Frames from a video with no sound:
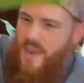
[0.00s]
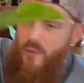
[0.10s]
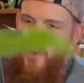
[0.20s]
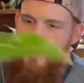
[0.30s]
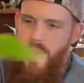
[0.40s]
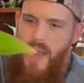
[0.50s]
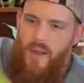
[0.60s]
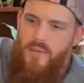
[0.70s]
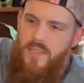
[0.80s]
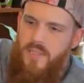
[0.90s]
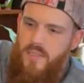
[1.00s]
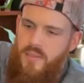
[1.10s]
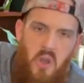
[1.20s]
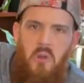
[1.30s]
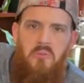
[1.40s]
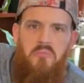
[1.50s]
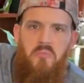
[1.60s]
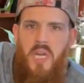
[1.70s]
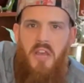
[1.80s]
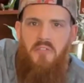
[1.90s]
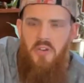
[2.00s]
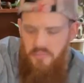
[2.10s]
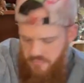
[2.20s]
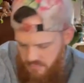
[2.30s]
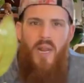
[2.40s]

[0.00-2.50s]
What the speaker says: not root bound, so whatever.